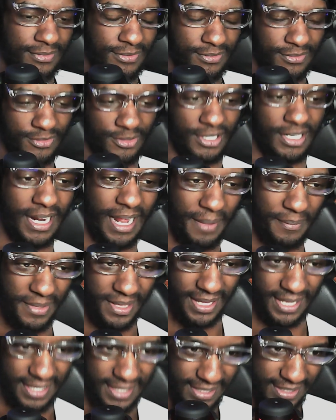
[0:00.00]
What did I
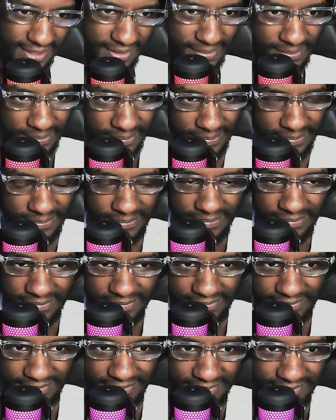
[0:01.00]
miss? Hmm?
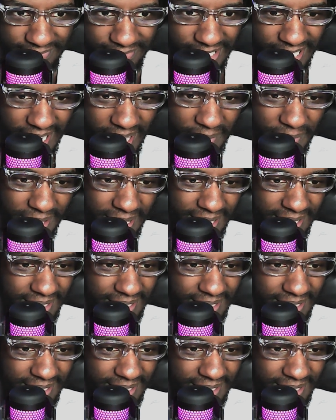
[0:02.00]
What did I miss?